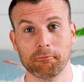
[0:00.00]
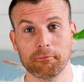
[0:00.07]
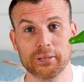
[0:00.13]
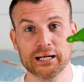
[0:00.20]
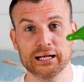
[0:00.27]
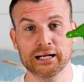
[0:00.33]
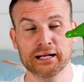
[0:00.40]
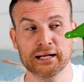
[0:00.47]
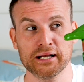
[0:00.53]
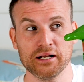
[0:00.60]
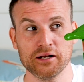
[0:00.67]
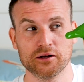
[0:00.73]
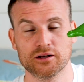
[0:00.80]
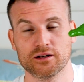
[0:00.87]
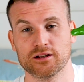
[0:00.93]
Bing!
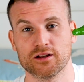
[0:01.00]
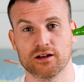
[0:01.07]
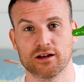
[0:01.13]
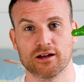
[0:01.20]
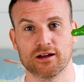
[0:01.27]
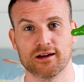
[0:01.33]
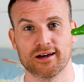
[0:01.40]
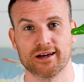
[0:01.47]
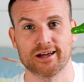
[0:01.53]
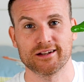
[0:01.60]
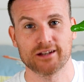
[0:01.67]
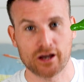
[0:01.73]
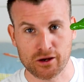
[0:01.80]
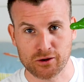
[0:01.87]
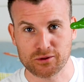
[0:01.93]

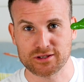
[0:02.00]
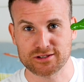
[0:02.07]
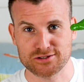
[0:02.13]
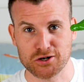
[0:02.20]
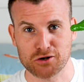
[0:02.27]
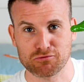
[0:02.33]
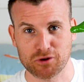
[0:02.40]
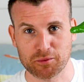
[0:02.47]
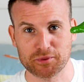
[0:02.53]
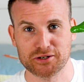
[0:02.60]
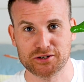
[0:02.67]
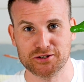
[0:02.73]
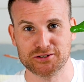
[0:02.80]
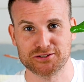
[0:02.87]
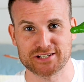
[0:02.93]
No, it's not Robin
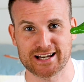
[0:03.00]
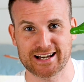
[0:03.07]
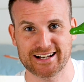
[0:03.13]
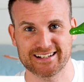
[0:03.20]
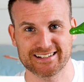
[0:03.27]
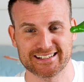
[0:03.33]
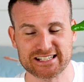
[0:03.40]
Hood's hat,